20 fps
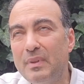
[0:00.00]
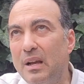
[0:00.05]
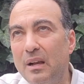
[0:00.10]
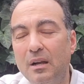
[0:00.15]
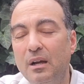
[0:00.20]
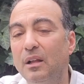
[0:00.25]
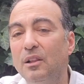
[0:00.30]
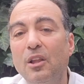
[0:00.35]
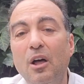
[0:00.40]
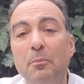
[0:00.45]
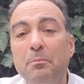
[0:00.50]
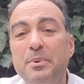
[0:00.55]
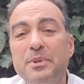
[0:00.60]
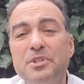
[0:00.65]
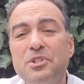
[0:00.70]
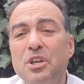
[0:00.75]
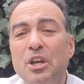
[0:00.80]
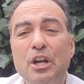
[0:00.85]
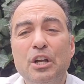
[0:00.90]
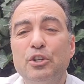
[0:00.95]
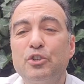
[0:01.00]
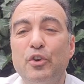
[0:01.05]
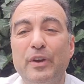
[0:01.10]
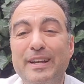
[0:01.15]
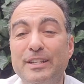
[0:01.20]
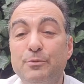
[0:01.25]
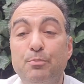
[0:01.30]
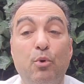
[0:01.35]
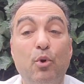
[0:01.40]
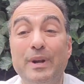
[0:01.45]
Columbus
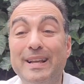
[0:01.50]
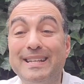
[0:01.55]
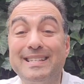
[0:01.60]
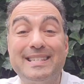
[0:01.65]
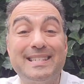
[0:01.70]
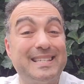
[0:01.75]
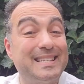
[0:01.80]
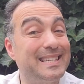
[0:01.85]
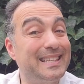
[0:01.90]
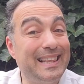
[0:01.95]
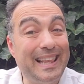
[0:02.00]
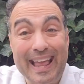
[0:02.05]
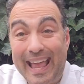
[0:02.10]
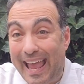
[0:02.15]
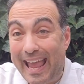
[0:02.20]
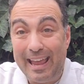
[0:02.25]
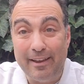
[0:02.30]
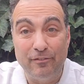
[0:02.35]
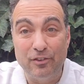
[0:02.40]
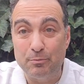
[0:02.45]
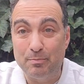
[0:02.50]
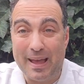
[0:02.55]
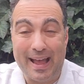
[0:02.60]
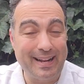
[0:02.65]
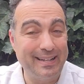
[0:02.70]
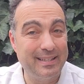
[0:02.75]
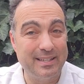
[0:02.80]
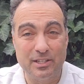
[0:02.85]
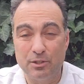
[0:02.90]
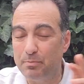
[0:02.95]
transporting slaves
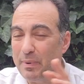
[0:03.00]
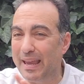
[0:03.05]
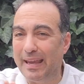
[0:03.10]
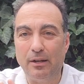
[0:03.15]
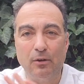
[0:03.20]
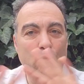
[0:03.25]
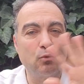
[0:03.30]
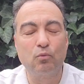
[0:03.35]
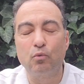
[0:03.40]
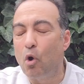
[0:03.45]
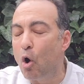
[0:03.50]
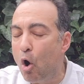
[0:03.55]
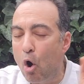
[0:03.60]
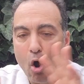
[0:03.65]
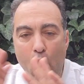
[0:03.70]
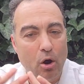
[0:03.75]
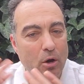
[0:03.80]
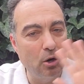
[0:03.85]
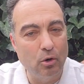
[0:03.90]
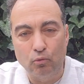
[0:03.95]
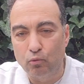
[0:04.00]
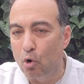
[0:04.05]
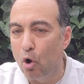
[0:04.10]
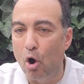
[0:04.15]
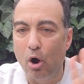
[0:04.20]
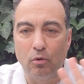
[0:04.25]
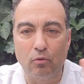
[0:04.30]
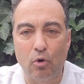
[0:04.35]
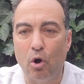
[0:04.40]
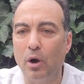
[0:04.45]
back to Spain. Wrong,
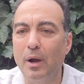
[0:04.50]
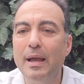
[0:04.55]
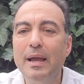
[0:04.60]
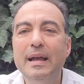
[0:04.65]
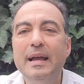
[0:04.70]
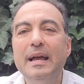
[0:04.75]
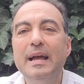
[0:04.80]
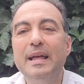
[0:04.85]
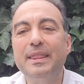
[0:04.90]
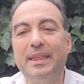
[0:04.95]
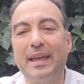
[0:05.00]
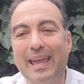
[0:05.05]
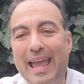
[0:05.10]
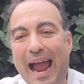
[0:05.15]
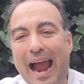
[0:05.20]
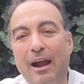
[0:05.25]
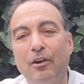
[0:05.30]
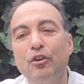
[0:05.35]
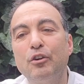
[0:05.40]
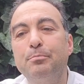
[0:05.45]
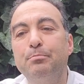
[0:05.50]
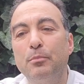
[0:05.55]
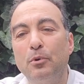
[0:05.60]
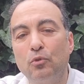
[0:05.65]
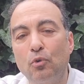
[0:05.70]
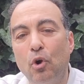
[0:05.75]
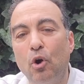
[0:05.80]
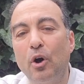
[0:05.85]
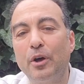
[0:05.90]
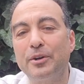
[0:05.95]
wrong, wrong. The Carib
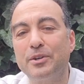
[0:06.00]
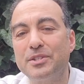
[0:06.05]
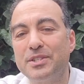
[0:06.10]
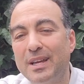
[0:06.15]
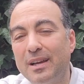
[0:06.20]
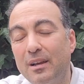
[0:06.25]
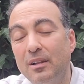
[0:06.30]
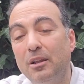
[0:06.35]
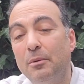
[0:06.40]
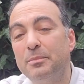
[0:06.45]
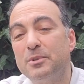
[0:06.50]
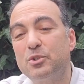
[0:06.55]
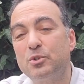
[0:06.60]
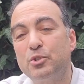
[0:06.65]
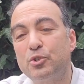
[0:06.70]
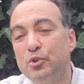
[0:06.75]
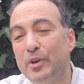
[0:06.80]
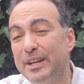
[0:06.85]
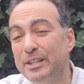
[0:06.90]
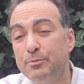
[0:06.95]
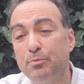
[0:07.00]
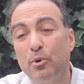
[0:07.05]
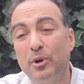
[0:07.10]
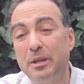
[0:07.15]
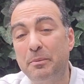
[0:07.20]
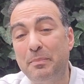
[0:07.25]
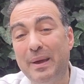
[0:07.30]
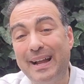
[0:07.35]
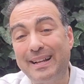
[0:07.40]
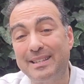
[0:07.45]
marauders that Columbus was
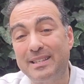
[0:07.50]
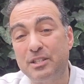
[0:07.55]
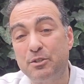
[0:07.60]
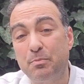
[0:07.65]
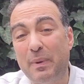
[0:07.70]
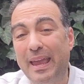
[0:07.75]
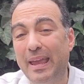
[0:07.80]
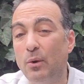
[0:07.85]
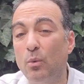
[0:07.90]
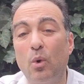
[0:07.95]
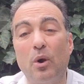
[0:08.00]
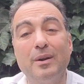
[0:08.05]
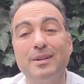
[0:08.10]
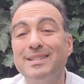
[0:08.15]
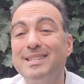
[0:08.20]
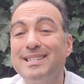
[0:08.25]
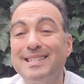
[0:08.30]
transporting back to Spain weren't